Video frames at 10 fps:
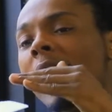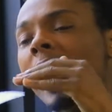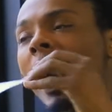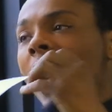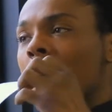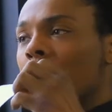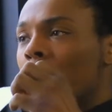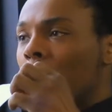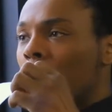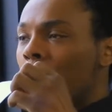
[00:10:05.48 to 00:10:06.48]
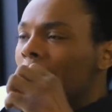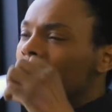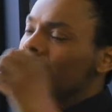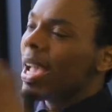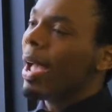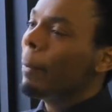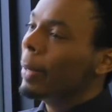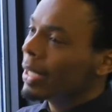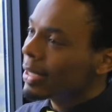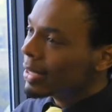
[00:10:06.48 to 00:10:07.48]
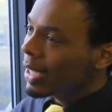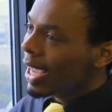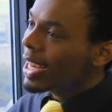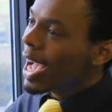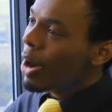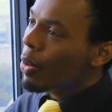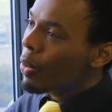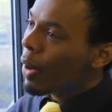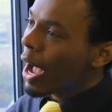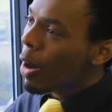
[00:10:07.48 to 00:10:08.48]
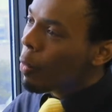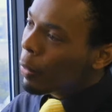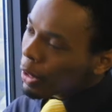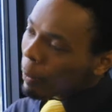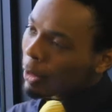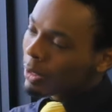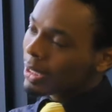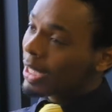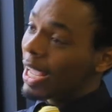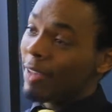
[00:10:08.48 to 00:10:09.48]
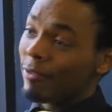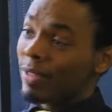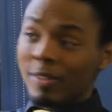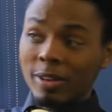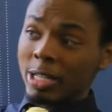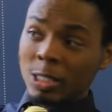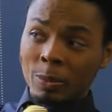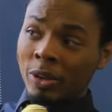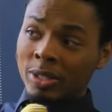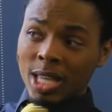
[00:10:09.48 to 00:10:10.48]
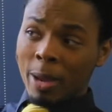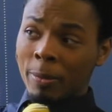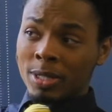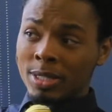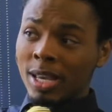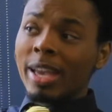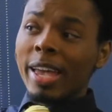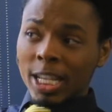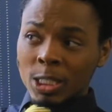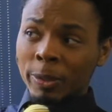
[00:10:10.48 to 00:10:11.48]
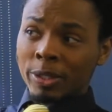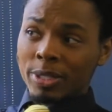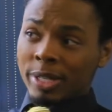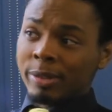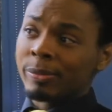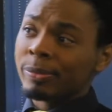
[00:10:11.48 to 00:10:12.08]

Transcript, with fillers: How, what is happiness, and how how would a person that have never experienced happiness experience it?